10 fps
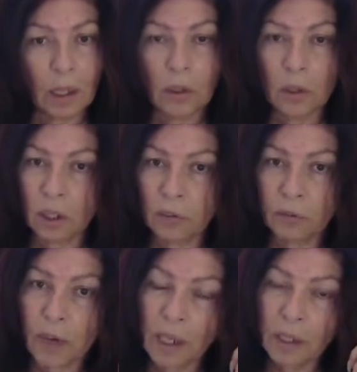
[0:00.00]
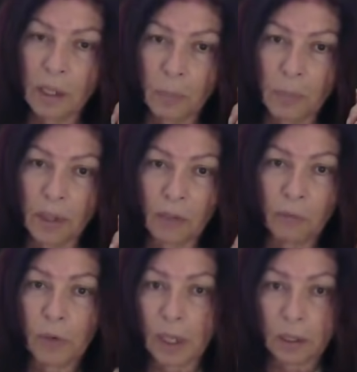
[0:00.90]
and you're going to file it up in that
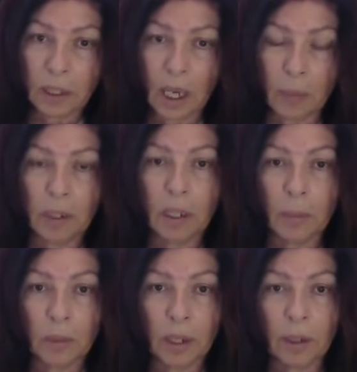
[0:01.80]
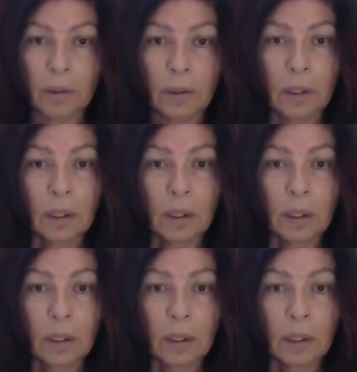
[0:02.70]
file cabinet up there,